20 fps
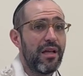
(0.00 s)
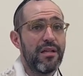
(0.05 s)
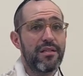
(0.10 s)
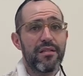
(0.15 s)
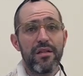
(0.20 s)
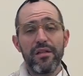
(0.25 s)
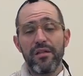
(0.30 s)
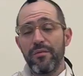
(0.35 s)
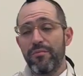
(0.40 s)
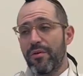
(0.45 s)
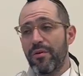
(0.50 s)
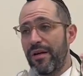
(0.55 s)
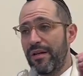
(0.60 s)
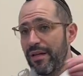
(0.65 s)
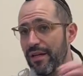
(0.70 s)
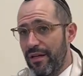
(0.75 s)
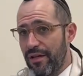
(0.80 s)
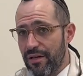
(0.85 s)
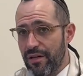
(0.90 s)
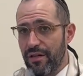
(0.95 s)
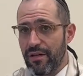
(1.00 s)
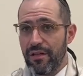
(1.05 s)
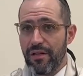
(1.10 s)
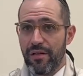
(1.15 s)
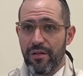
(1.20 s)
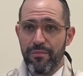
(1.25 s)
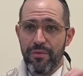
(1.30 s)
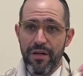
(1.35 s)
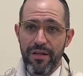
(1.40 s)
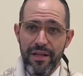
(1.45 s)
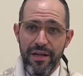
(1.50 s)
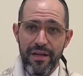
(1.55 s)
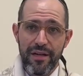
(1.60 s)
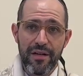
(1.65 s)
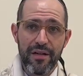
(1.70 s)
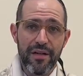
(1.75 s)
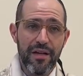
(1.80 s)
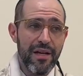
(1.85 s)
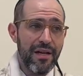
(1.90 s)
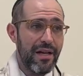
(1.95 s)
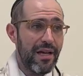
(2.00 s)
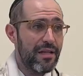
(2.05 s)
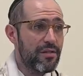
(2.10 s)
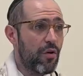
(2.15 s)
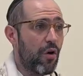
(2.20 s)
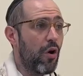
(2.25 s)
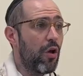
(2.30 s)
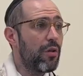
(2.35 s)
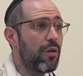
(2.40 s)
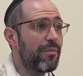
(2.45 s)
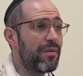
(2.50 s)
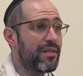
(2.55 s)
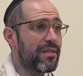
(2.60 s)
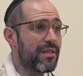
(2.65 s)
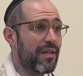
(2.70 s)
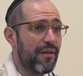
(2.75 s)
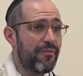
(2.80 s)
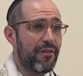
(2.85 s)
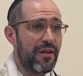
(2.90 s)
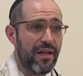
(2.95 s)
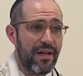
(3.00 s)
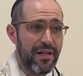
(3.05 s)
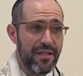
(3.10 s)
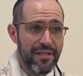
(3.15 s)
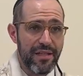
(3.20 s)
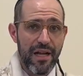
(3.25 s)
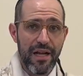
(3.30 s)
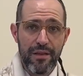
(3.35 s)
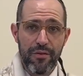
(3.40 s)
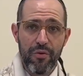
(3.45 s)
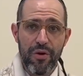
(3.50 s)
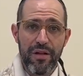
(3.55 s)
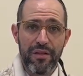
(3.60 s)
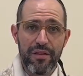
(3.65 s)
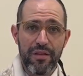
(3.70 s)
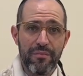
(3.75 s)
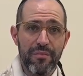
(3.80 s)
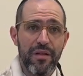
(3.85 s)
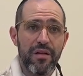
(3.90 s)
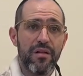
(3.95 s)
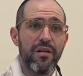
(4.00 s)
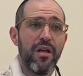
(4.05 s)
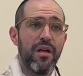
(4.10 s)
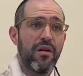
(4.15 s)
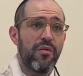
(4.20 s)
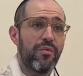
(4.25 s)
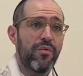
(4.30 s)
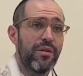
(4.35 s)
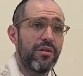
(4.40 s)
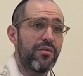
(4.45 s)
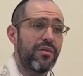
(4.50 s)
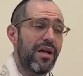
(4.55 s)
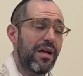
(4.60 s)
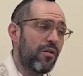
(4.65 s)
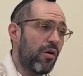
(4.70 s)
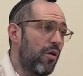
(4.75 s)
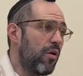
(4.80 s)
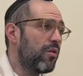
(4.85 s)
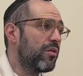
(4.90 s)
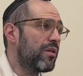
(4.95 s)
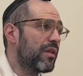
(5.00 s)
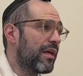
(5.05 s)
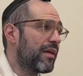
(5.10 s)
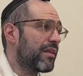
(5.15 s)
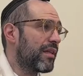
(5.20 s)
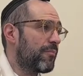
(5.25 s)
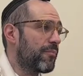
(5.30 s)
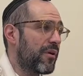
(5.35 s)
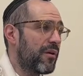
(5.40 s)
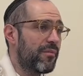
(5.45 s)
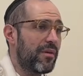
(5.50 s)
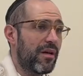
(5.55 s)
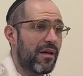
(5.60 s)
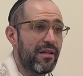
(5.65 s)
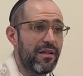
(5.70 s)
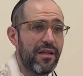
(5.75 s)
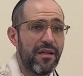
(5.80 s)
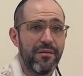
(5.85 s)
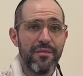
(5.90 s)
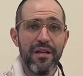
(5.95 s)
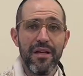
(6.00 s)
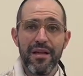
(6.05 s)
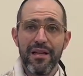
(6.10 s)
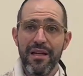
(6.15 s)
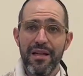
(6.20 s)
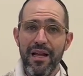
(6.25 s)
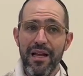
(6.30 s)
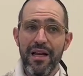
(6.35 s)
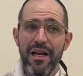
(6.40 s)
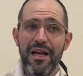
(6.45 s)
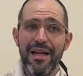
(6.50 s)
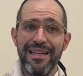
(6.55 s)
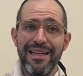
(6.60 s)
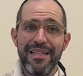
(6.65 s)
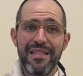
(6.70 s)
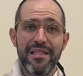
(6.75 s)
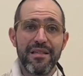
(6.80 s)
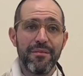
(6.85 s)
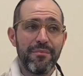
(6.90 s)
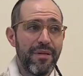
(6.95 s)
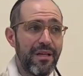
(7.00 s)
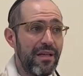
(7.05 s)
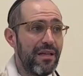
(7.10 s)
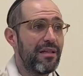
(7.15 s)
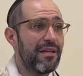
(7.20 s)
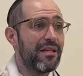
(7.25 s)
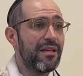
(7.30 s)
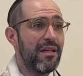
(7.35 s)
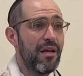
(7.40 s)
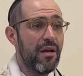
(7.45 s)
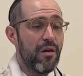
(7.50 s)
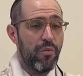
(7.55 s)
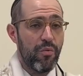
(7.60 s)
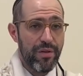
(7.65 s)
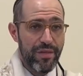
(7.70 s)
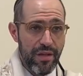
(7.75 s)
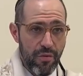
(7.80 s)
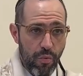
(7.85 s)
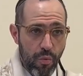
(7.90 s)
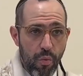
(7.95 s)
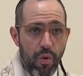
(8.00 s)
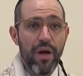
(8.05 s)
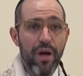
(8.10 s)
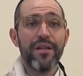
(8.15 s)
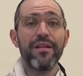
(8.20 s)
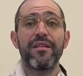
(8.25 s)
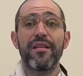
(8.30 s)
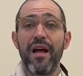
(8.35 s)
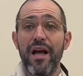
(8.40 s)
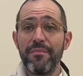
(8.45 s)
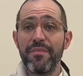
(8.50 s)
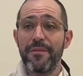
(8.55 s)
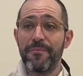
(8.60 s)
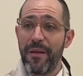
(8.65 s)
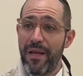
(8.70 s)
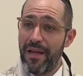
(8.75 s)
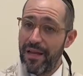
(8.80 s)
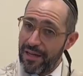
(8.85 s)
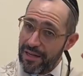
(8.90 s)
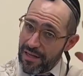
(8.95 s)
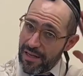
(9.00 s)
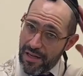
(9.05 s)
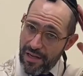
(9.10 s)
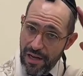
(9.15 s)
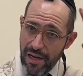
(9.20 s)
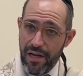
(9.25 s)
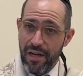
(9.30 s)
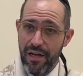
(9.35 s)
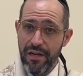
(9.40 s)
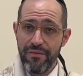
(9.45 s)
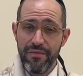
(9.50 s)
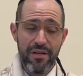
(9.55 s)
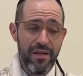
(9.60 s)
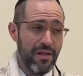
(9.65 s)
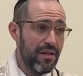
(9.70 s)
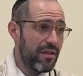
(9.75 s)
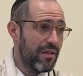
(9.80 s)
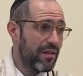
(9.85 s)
eats a little bread here, a little bread there, it's all mitzdaref lekazait throughout the meal. We do not hold like that Pri Megadim. La'alacha needs to be eaten within one time span of